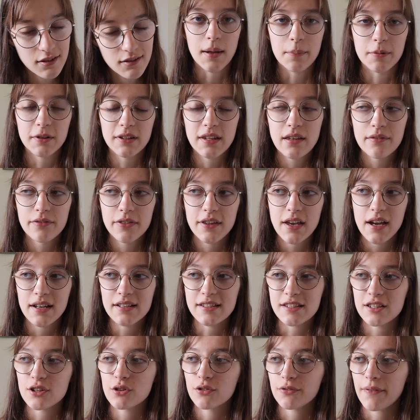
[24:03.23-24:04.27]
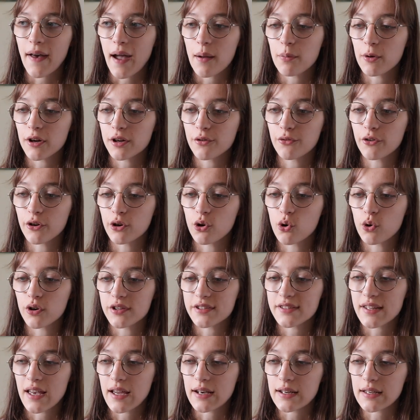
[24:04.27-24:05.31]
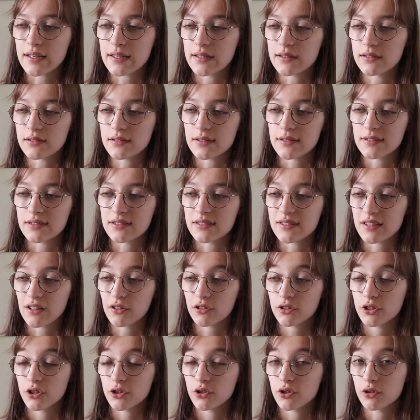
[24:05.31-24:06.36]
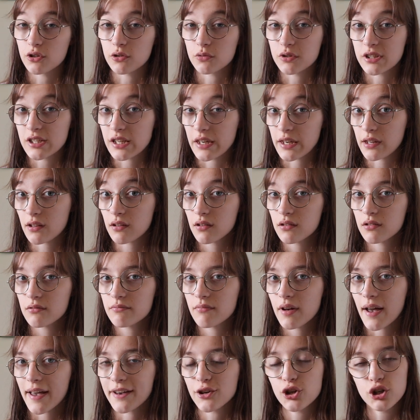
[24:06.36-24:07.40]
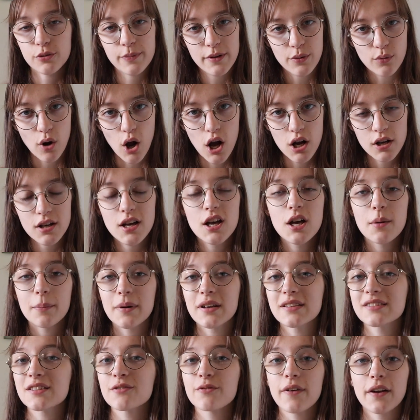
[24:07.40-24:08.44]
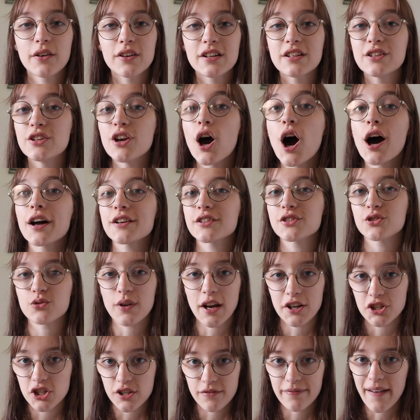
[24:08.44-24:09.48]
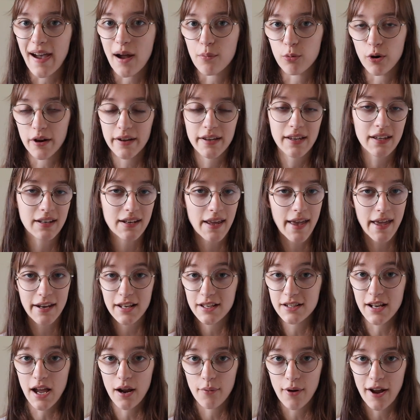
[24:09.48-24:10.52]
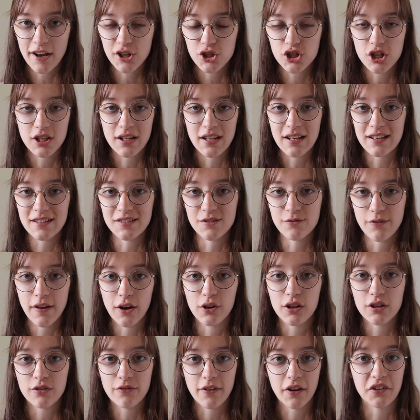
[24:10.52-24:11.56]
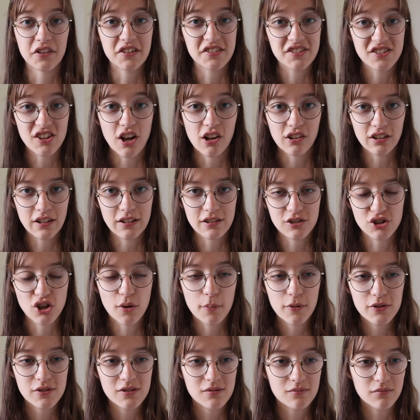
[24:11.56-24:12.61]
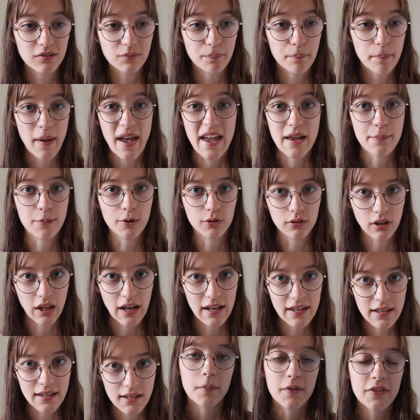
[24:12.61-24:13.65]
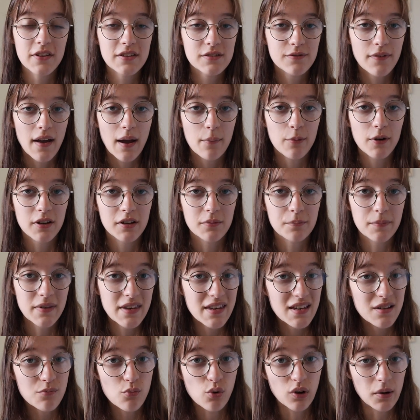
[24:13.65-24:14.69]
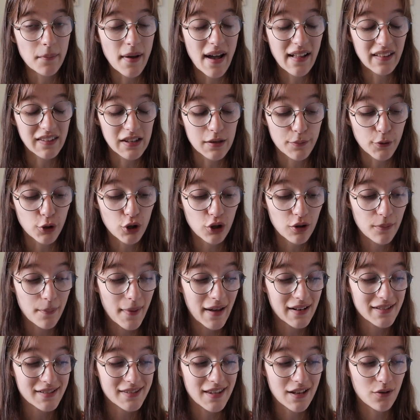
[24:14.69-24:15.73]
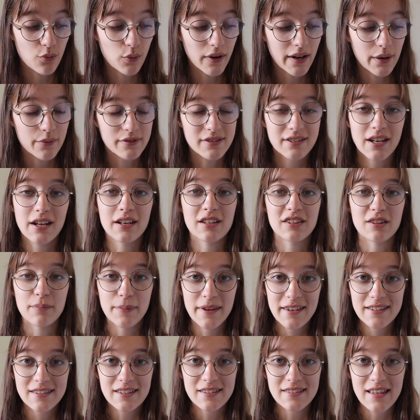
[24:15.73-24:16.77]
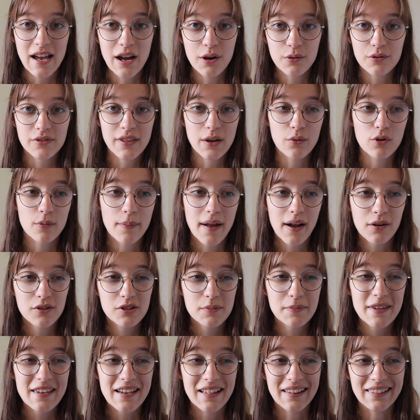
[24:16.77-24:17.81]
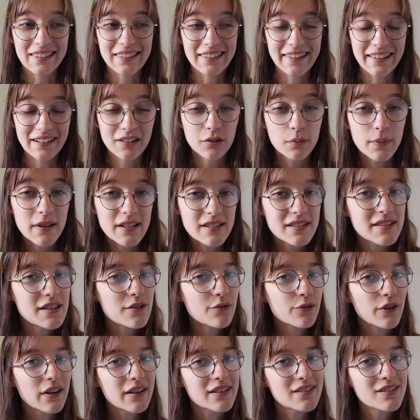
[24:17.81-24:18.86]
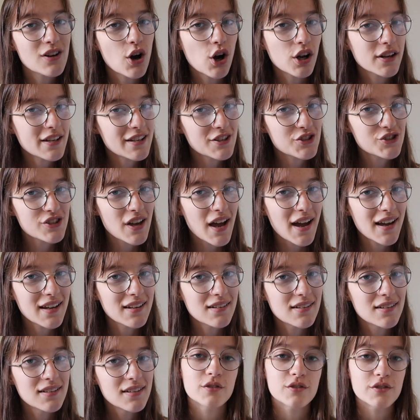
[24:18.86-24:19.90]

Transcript: I believe the ideal fabric for a corset is silk coutil. I could be wrong, but it's a very not stretchy fabric. In any direction, it is very, very solid. It's almost paper-like. But this fabric, being more malleable, meant that when I was cutting the pieces out, they were bound to be a little bit different on each side.